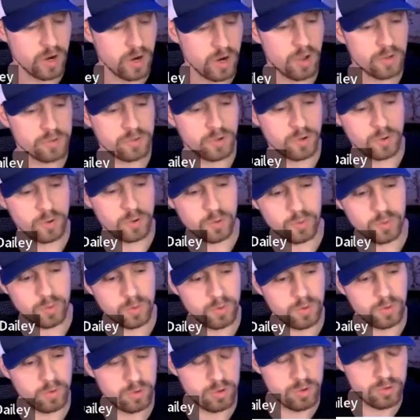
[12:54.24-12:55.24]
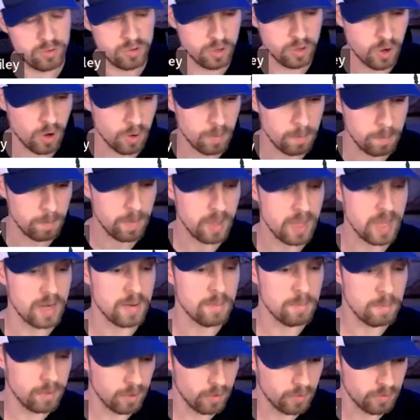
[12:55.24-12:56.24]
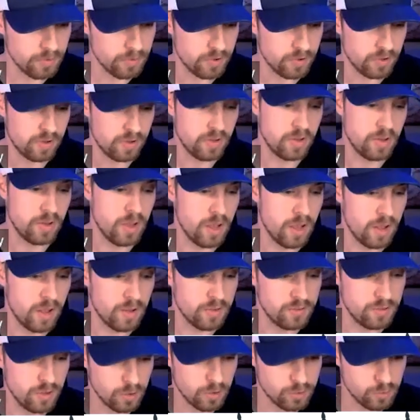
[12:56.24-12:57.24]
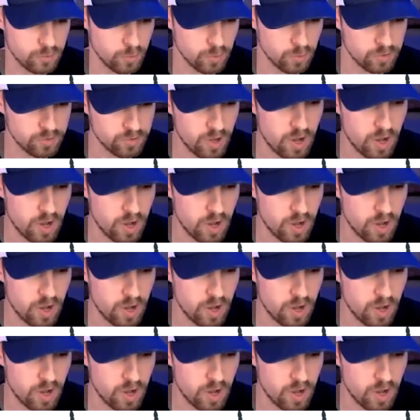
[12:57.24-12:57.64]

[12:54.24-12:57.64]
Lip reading: can also, using our inbuilt Salesforce